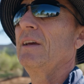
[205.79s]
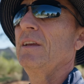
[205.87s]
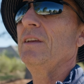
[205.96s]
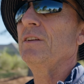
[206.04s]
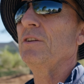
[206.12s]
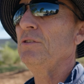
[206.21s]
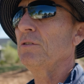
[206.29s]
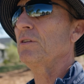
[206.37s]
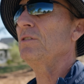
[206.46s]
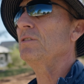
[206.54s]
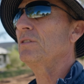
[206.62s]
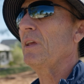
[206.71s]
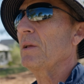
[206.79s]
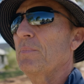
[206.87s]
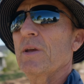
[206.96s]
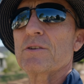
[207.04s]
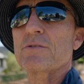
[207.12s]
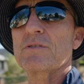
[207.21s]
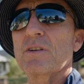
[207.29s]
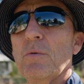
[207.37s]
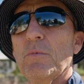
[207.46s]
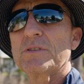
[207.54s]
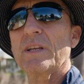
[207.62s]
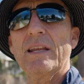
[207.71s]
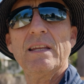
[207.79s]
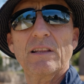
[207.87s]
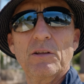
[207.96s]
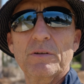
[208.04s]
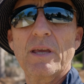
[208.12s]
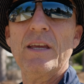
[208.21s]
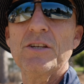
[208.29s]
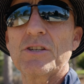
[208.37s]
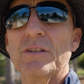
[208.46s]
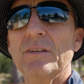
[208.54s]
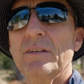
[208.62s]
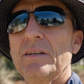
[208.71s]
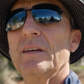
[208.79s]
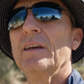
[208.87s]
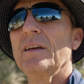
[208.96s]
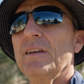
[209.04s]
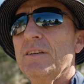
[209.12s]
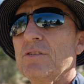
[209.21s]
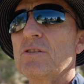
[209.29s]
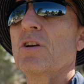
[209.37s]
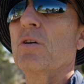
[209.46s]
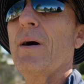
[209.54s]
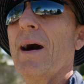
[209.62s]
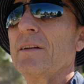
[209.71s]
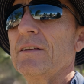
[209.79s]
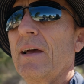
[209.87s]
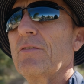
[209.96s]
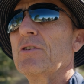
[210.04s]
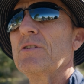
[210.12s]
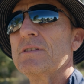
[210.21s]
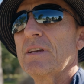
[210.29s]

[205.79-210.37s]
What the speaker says: you can take pictures at almost any location. You can go out and have a good